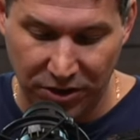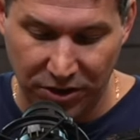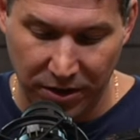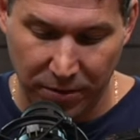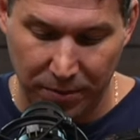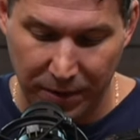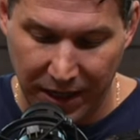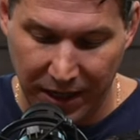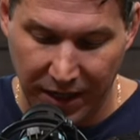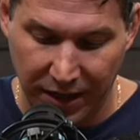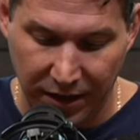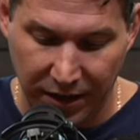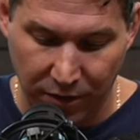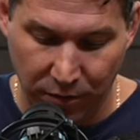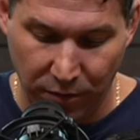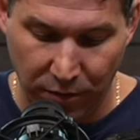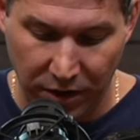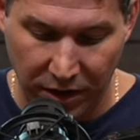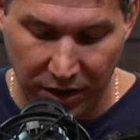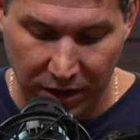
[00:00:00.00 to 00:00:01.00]
at the
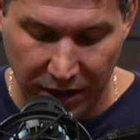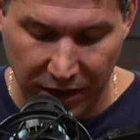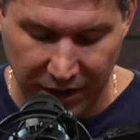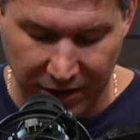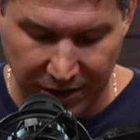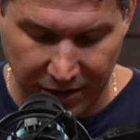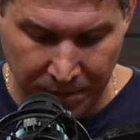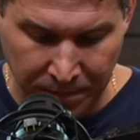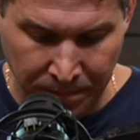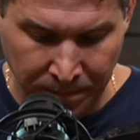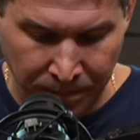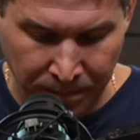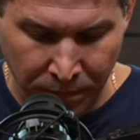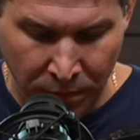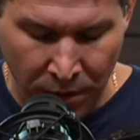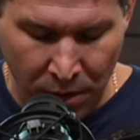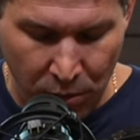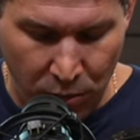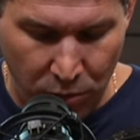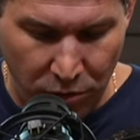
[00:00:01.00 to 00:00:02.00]
beginning this
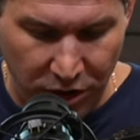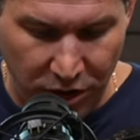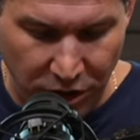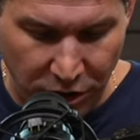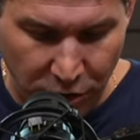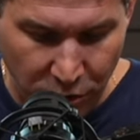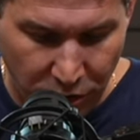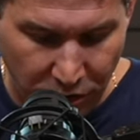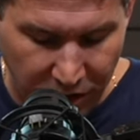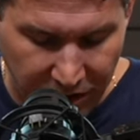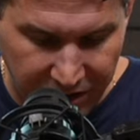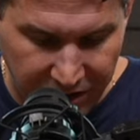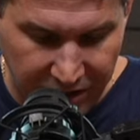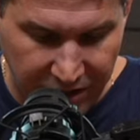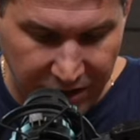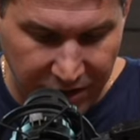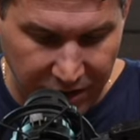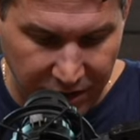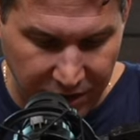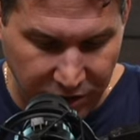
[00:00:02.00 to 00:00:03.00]
the Eucharist
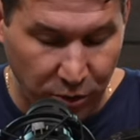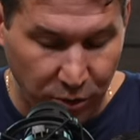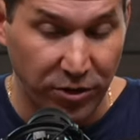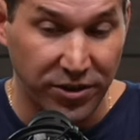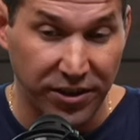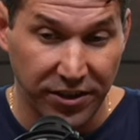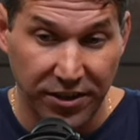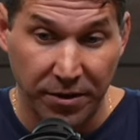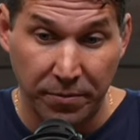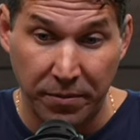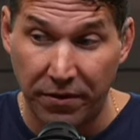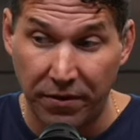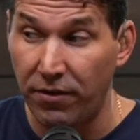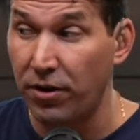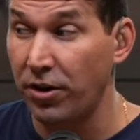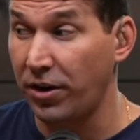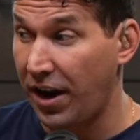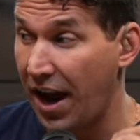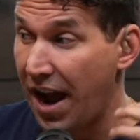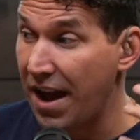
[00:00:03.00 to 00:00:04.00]
is the source and summit of
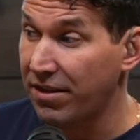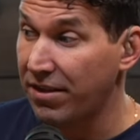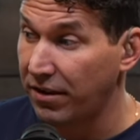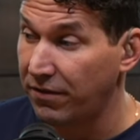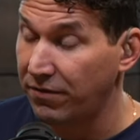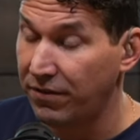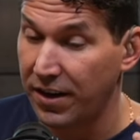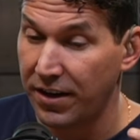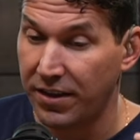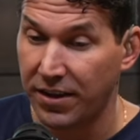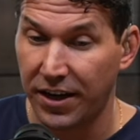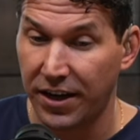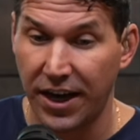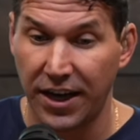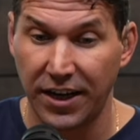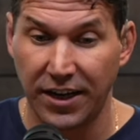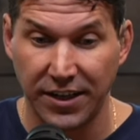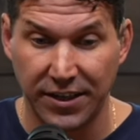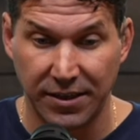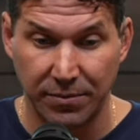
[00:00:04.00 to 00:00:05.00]
our Catholic faith, the
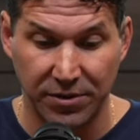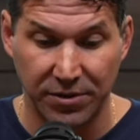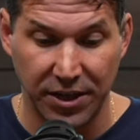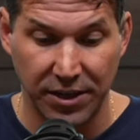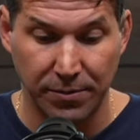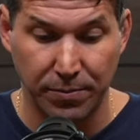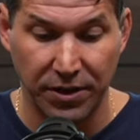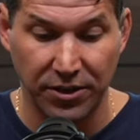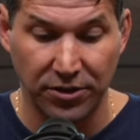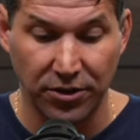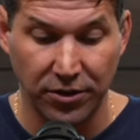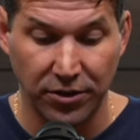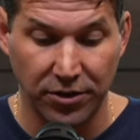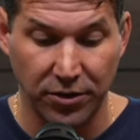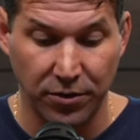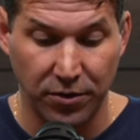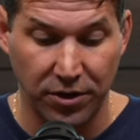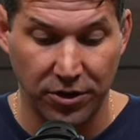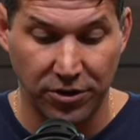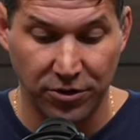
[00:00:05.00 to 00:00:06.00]
Catechism says, but it's
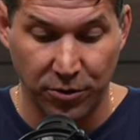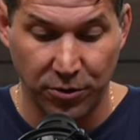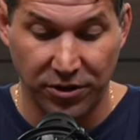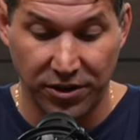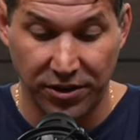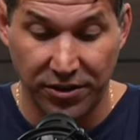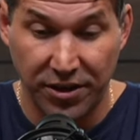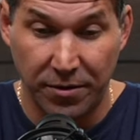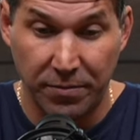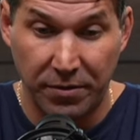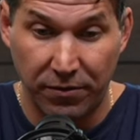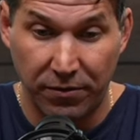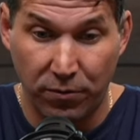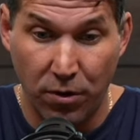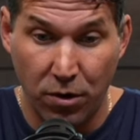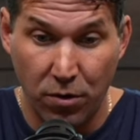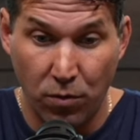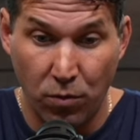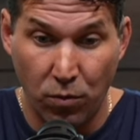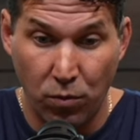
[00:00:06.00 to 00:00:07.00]
also the source and summit of
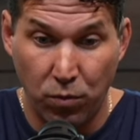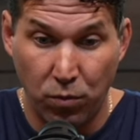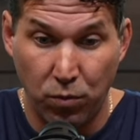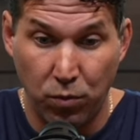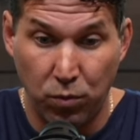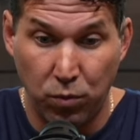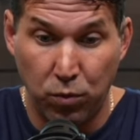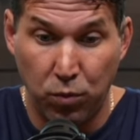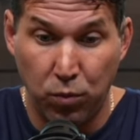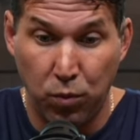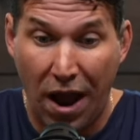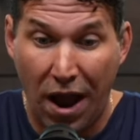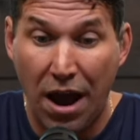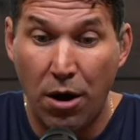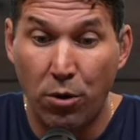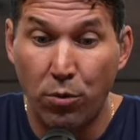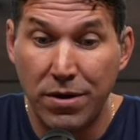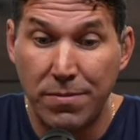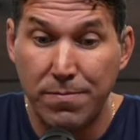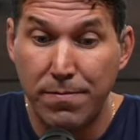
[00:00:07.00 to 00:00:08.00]
what
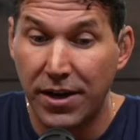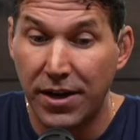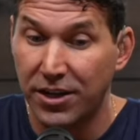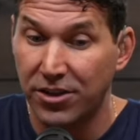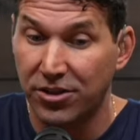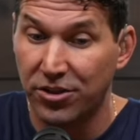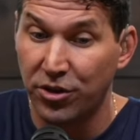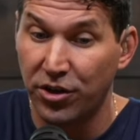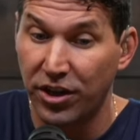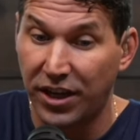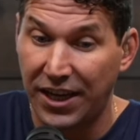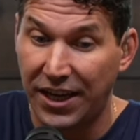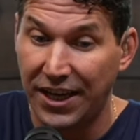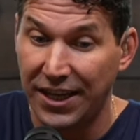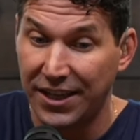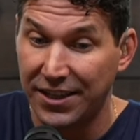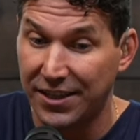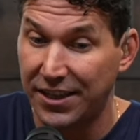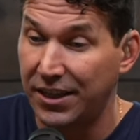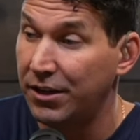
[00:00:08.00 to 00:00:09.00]
how we minister to
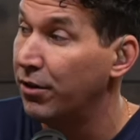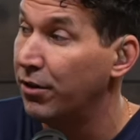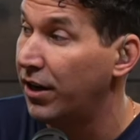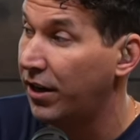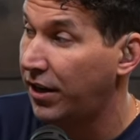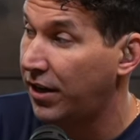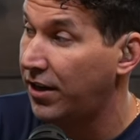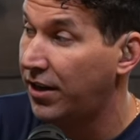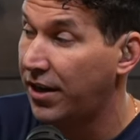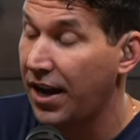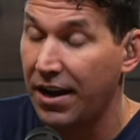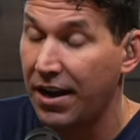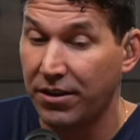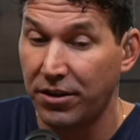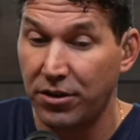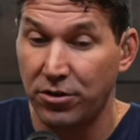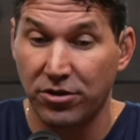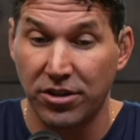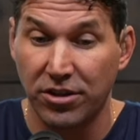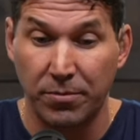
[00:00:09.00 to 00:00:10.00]
kids here at
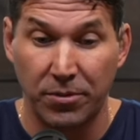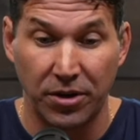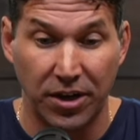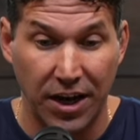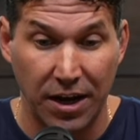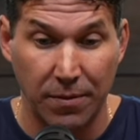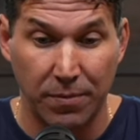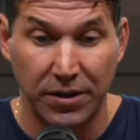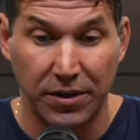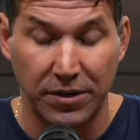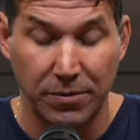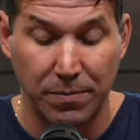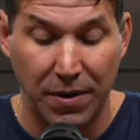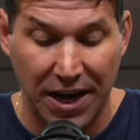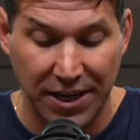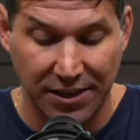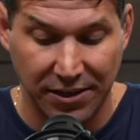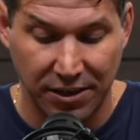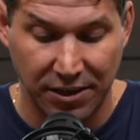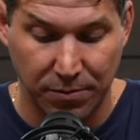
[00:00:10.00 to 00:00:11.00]
Catholic yeah. Youth Summer Camp and
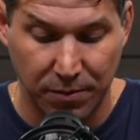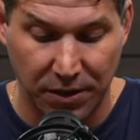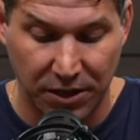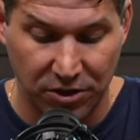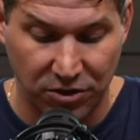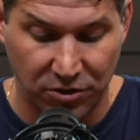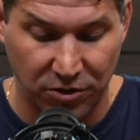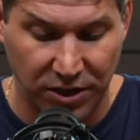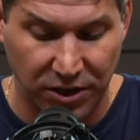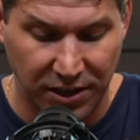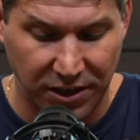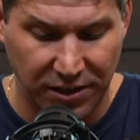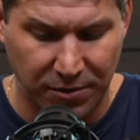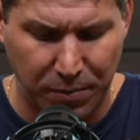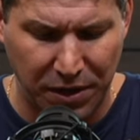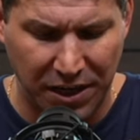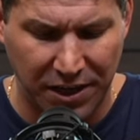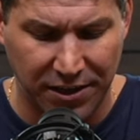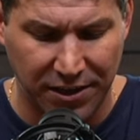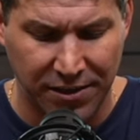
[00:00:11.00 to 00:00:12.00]
Damascus Ministries is
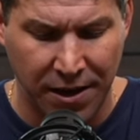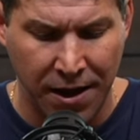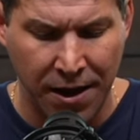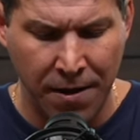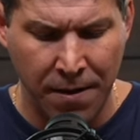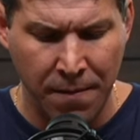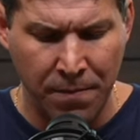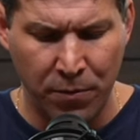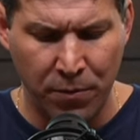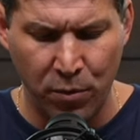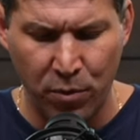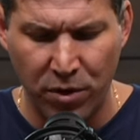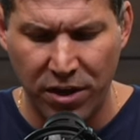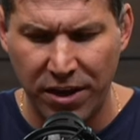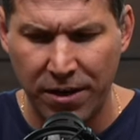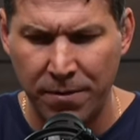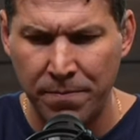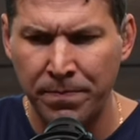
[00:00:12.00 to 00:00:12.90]
because the, the